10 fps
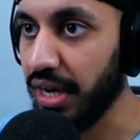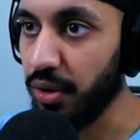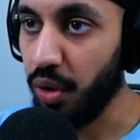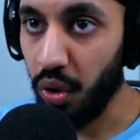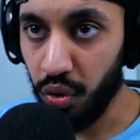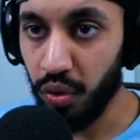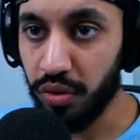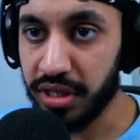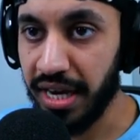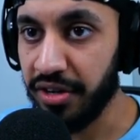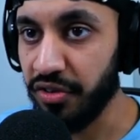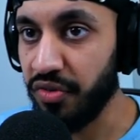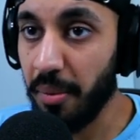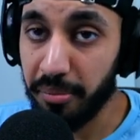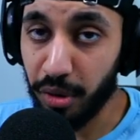and all those kind of
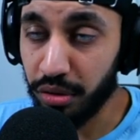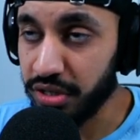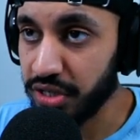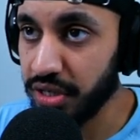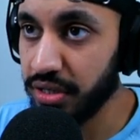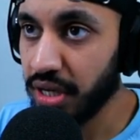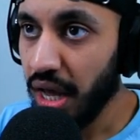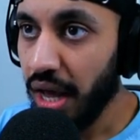bonuses.